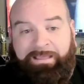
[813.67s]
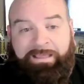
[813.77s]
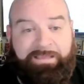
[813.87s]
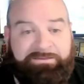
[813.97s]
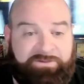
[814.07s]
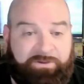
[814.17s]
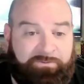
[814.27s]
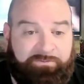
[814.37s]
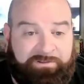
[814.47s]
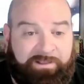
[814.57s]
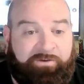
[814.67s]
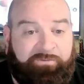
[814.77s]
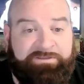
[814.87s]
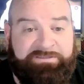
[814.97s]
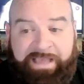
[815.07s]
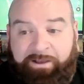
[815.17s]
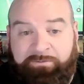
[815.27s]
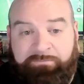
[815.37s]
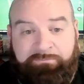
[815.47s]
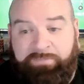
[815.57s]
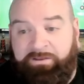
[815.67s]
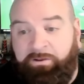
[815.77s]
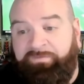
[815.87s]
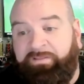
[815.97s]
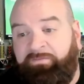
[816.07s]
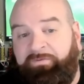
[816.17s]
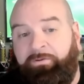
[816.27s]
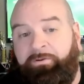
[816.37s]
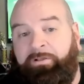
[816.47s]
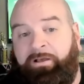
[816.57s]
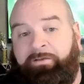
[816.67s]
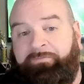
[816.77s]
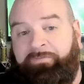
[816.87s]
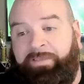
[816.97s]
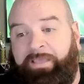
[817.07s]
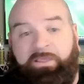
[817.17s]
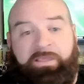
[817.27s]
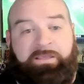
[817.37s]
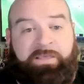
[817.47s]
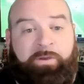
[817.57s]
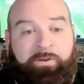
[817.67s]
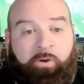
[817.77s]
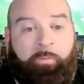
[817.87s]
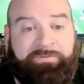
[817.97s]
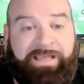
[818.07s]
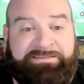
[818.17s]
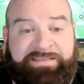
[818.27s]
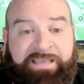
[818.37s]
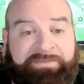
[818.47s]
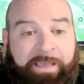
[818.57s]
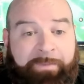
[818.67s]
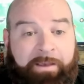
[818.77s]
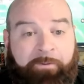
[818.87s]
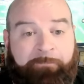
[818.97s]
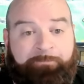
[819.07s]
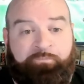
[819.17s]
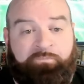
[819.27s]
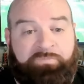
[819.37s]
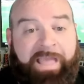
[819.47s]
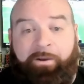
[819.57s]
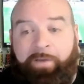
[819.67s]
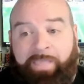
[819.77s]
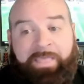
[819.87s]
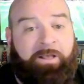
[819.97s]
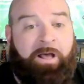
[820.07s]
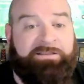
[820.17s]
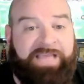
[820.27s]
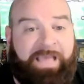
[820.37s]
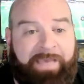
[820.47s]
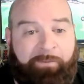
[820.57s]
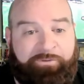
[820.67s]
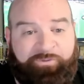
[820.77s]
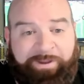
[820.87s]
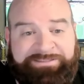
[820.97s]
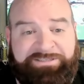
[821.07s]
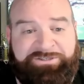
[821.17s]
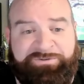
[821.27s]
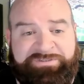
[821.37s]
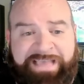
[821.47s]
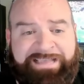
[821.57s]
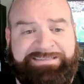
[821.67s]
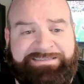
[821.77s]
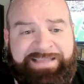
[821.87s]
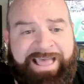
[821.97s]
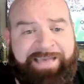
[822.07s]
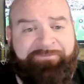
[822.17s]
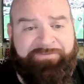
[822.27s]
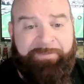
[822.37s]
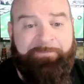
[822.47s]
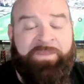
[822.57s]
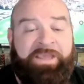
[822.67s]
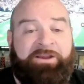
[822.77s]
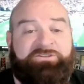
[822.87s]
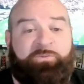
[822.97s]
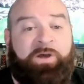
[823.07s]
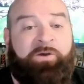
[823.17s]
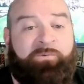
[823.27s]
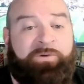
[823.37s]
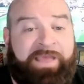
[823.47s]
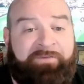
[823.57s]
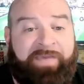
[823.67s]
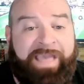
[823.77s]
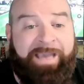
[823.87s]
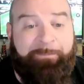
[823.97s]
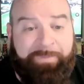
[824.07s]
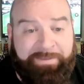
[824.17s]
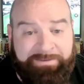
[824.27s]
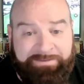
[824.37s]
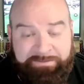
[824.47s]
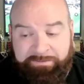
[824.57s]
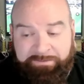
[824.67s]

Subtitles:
And so the clock runs out. They don't even get the field goal off, and they went home with that same timeout. Now, had they called timeout with 22 seconds left, here's what would have happened.